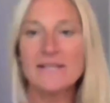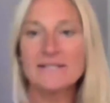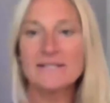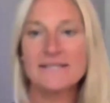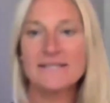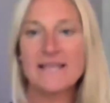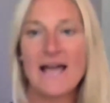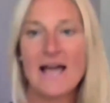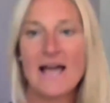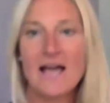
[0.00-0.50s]
it's
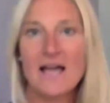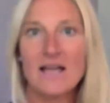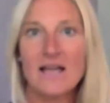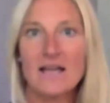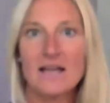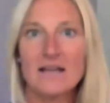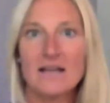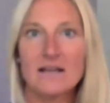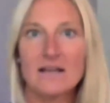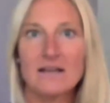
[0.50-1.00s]
that,
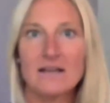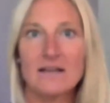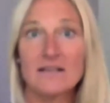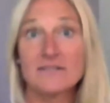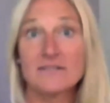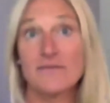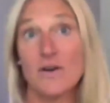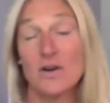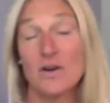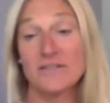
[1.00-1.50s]

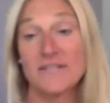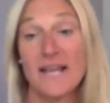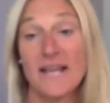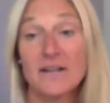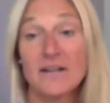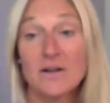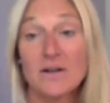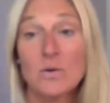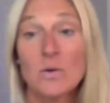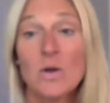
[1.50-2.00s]
as far as I
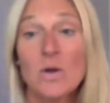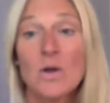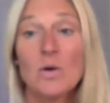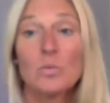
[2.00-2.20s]
know,